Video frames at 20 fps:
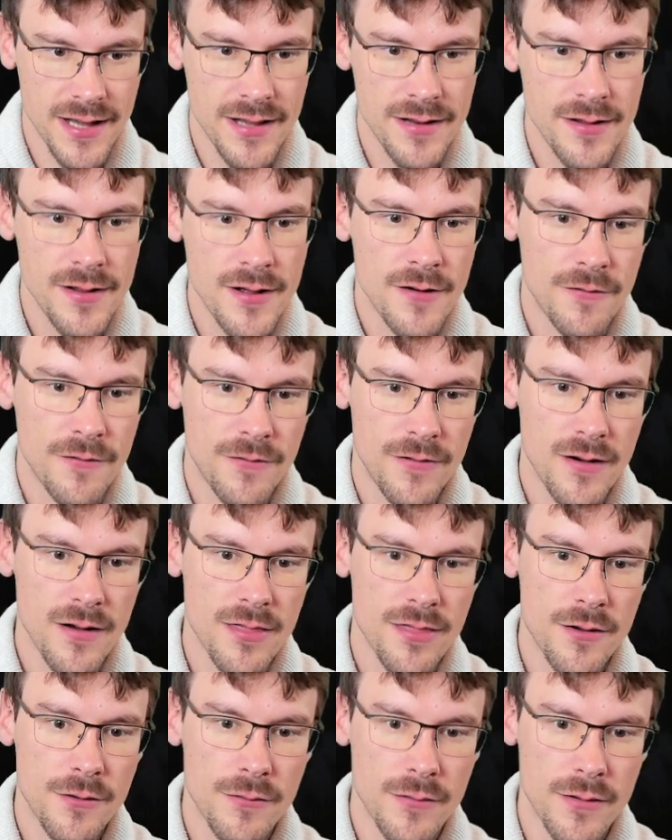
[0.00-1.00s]
and for
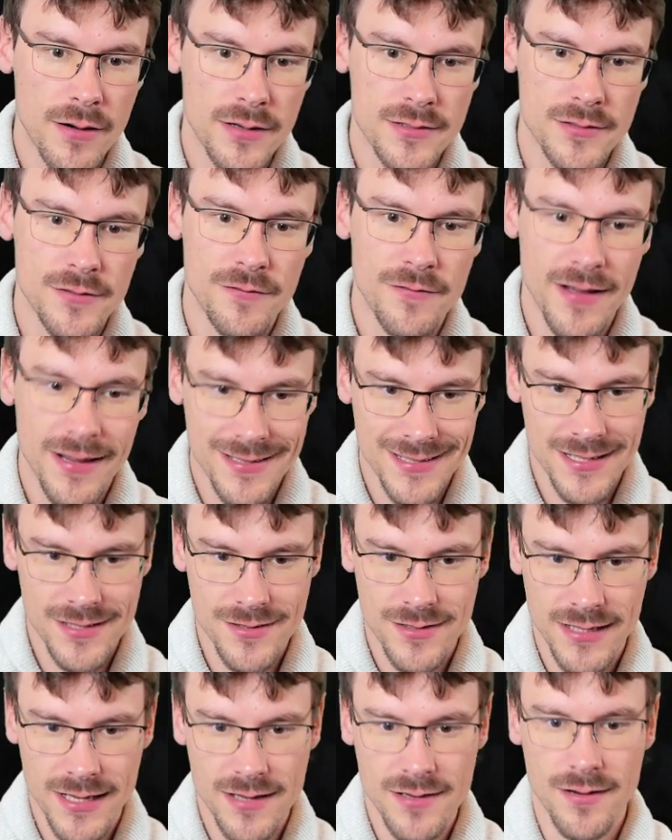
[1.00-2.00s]
the Rogue the fact that
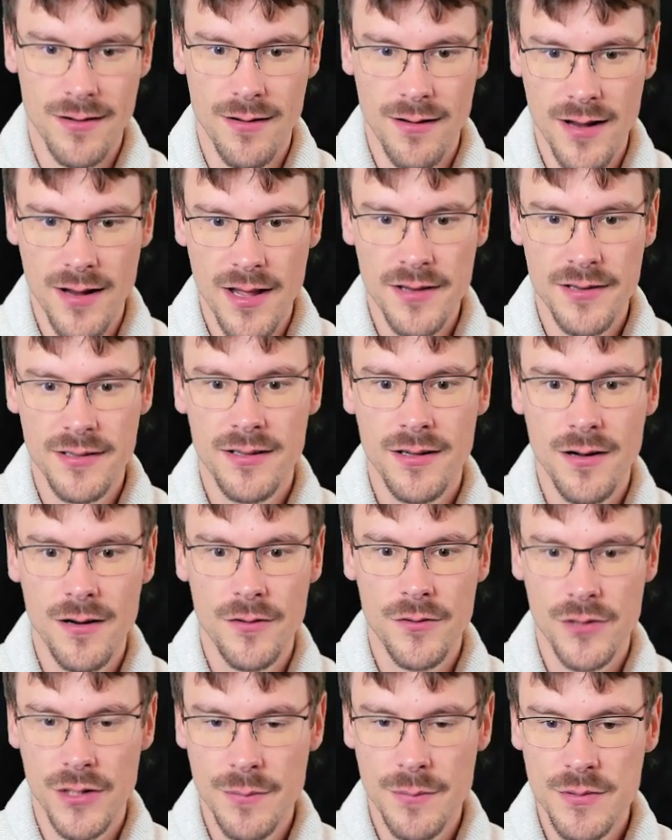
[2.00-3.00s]
you can land
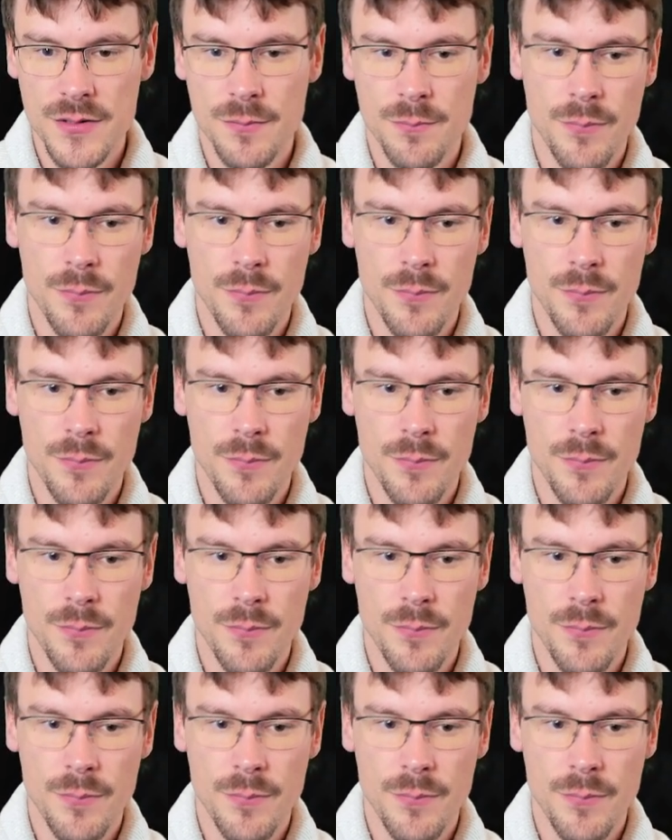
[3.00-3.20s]
Cold Traps,